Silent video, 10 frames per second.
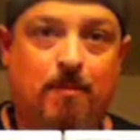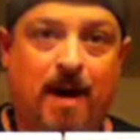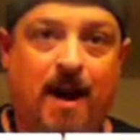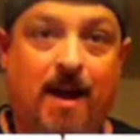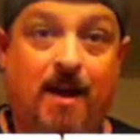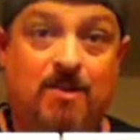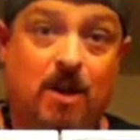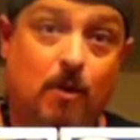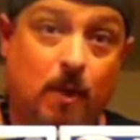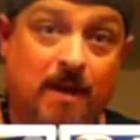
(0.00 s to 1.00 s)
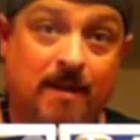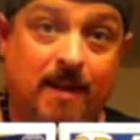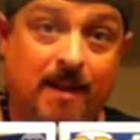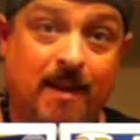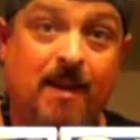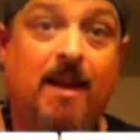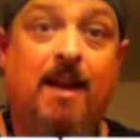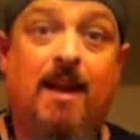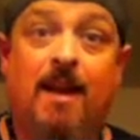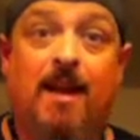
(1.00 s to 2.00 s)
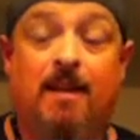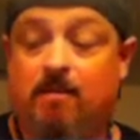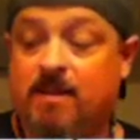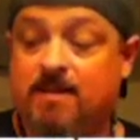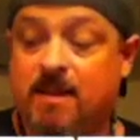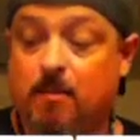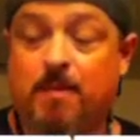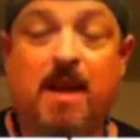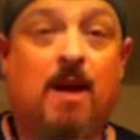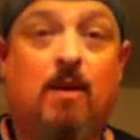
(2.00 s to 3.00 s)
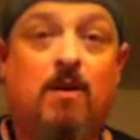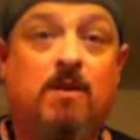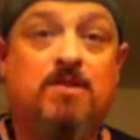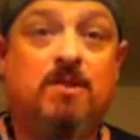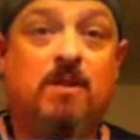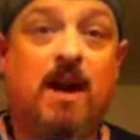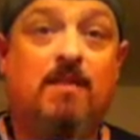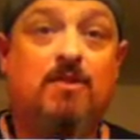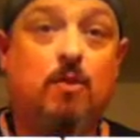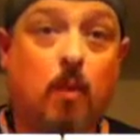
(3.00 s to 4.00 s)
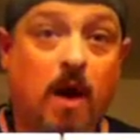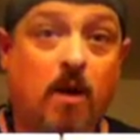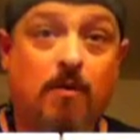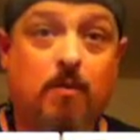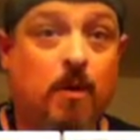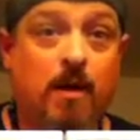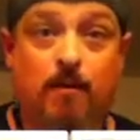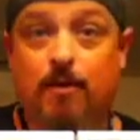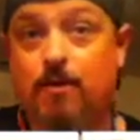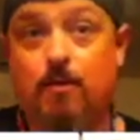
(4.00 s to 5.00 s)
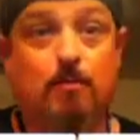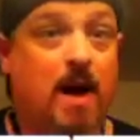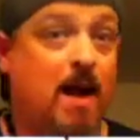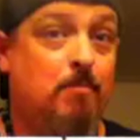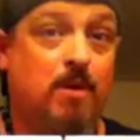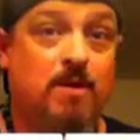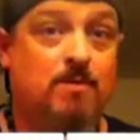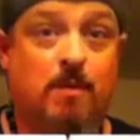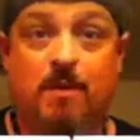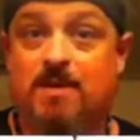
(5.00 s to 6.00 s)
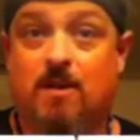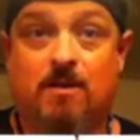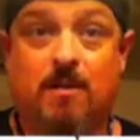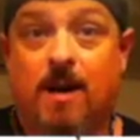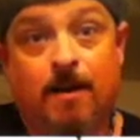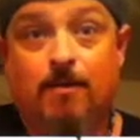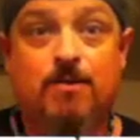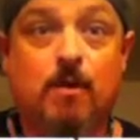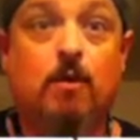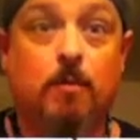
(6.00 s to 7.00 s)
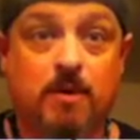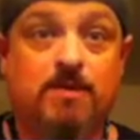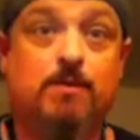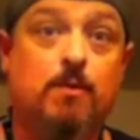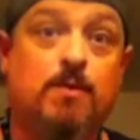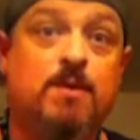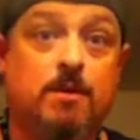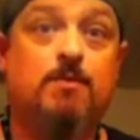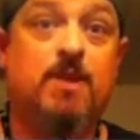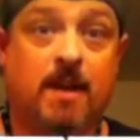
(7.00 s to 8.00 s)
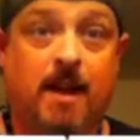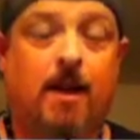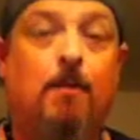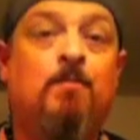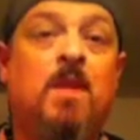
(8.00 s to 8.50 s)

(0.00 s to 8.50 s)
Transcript: by Chuck Wendig. And like I said, it'll be out on July the 12th, wherever you buy books, whether it's online or at your local bookstore. So check it out.